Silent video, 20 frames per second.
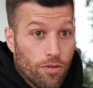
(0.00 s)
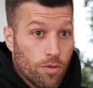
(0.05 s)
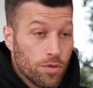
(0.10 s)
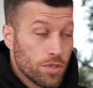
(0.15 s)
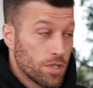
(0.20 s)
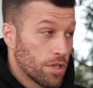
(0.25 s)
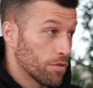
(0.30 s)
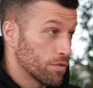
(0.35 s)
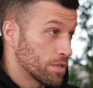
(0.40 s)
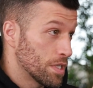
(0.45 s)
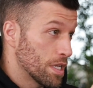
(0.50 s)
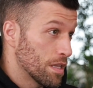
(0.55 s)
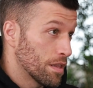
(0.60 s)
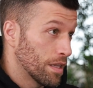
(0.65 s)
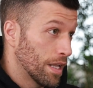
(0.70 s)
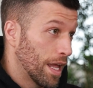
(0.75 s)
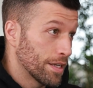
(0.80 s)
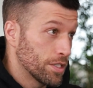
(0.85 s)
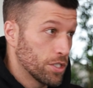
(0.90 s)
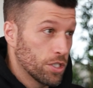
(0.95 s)
It was 13th
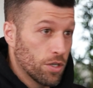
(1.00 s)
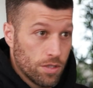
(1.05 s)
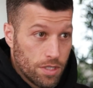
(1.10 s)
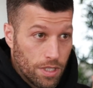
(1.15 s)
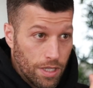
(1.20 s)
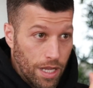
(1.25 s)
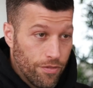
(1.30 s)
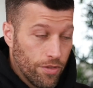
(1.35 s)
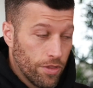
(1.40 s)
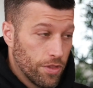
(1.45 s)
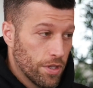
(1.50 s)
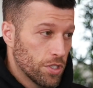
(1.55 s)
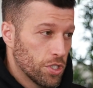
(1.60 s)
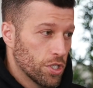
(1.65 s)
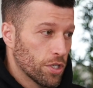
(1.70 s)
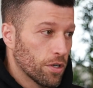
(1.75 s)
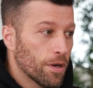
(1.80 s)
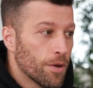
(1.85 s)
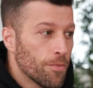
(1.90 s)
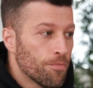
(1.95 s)
last year. It's 11th this
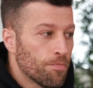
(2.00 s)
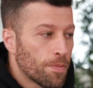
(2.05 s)
year.